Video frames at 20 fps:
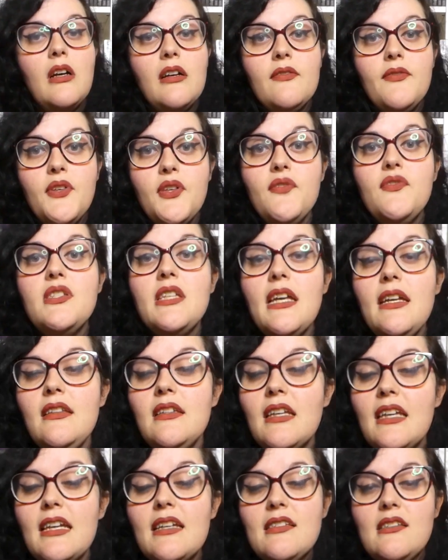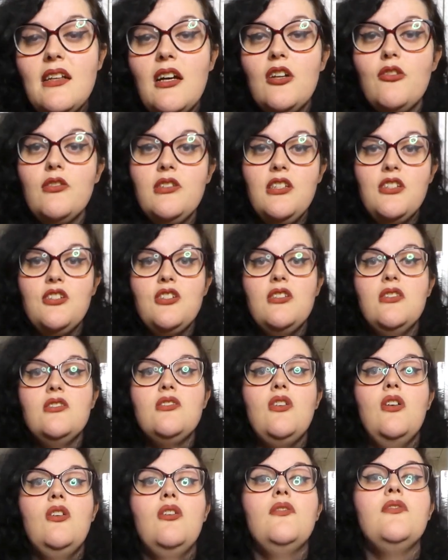you've seen the Kickstarter editions
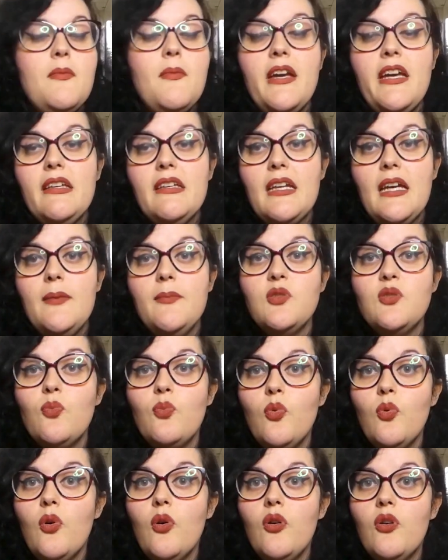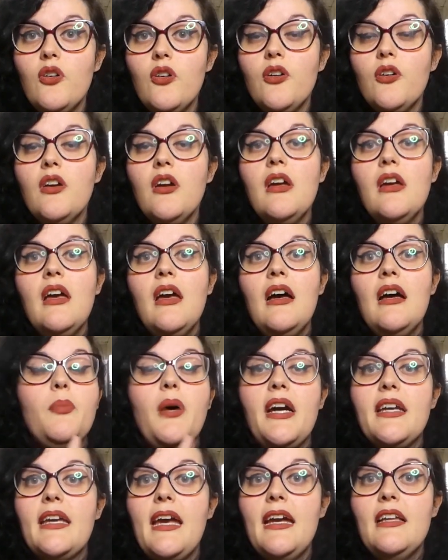of The Make Games War
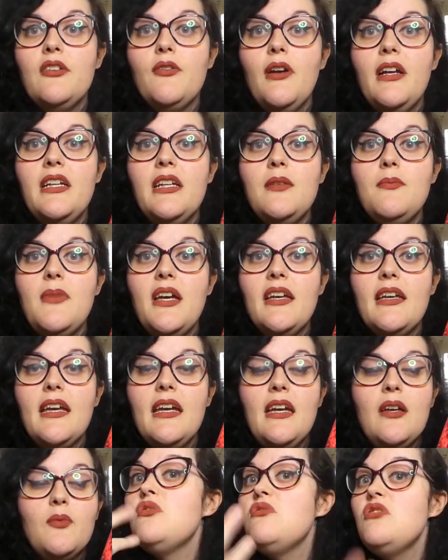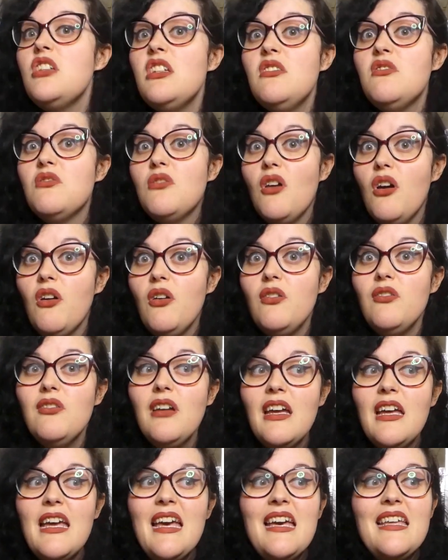by Kayla Rain and Megan. Didn't know
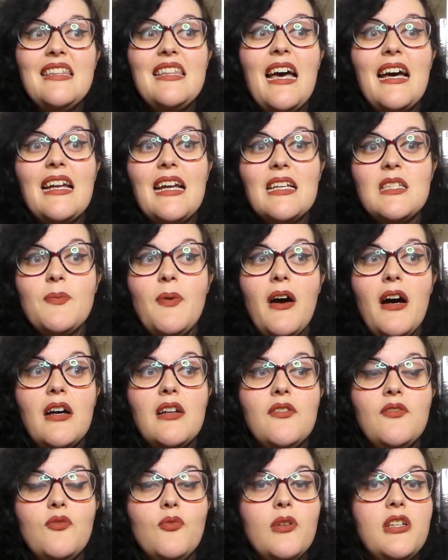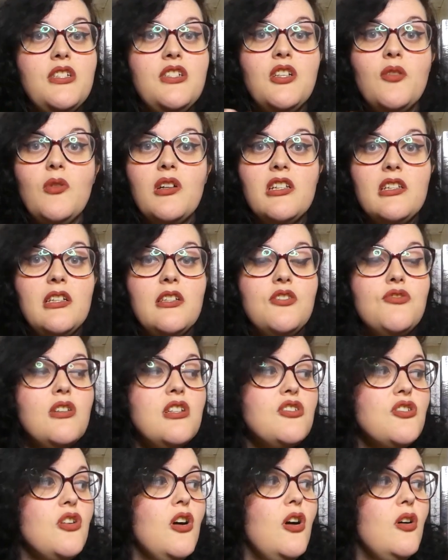that as part of reaching one of their
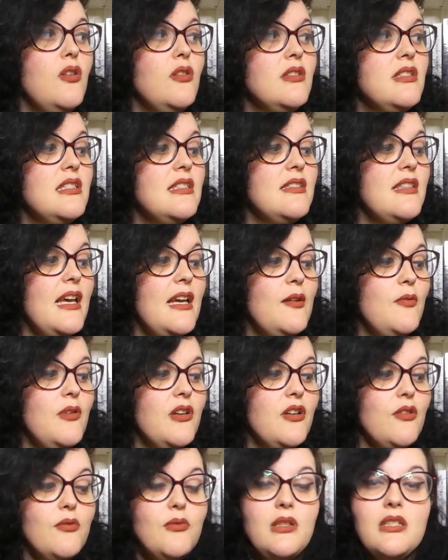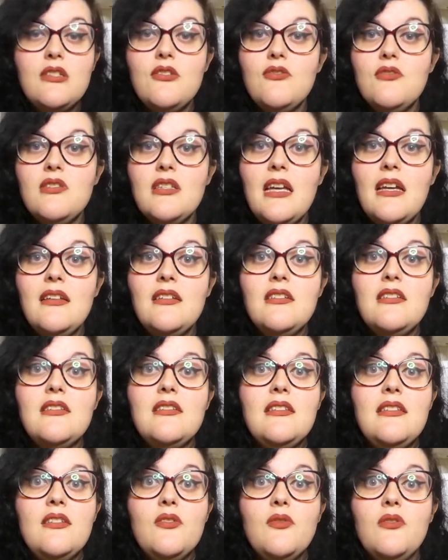stretch goals, they were going to send
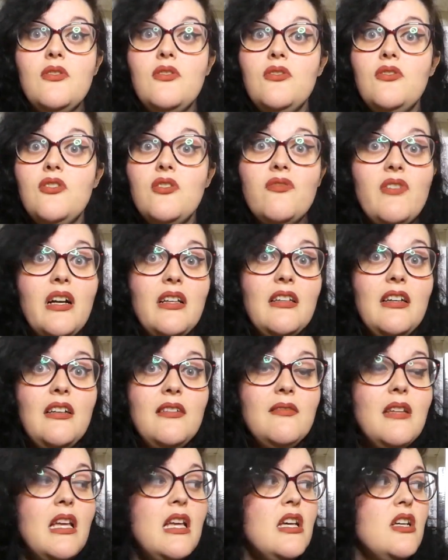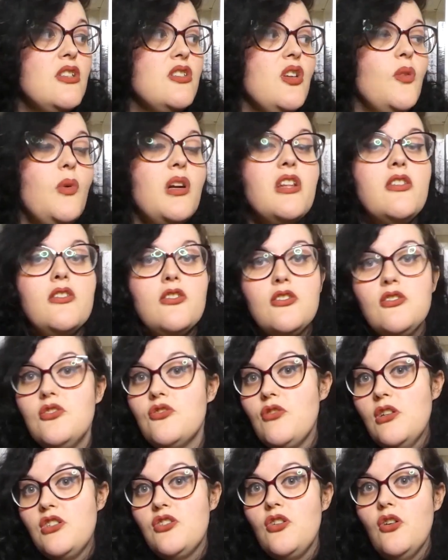the novella. So one of the
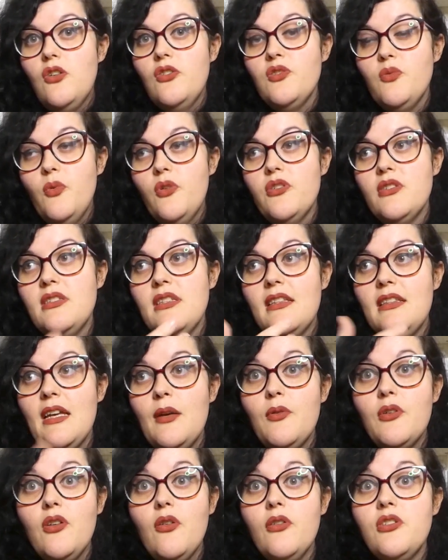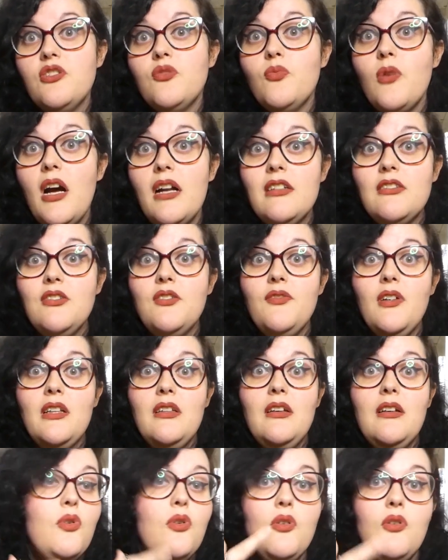stretch goals was that they were going to write a
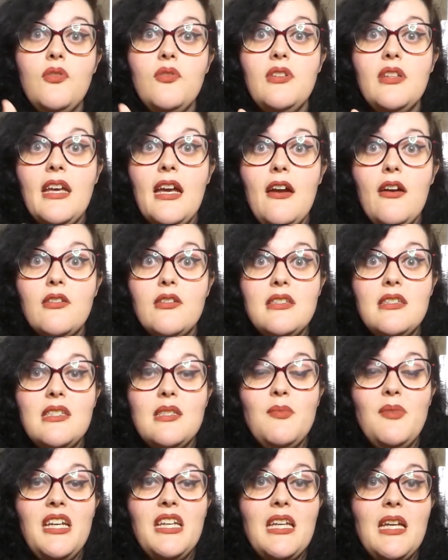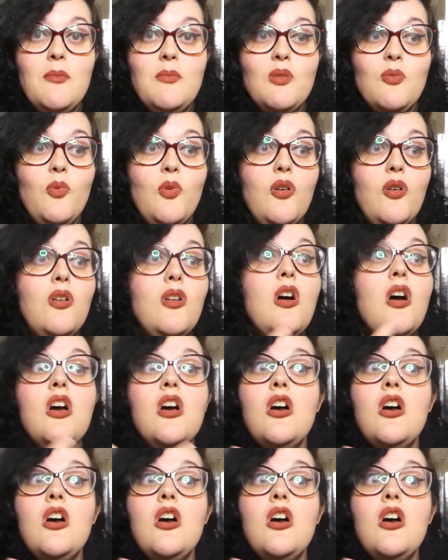novella for the characters in The Make Games War,